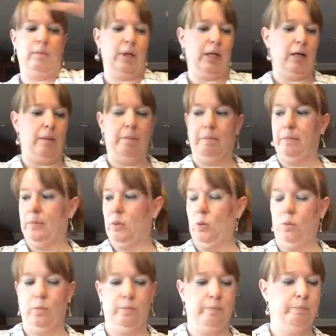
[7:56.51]
that in cup.
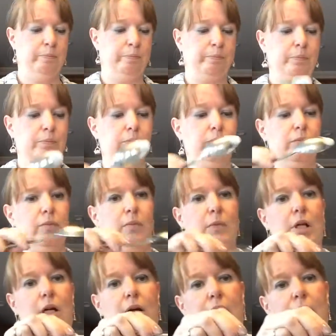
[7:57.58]
Whoop.
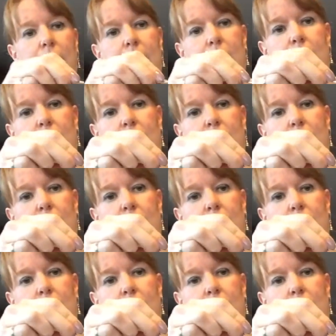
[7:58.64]
All right.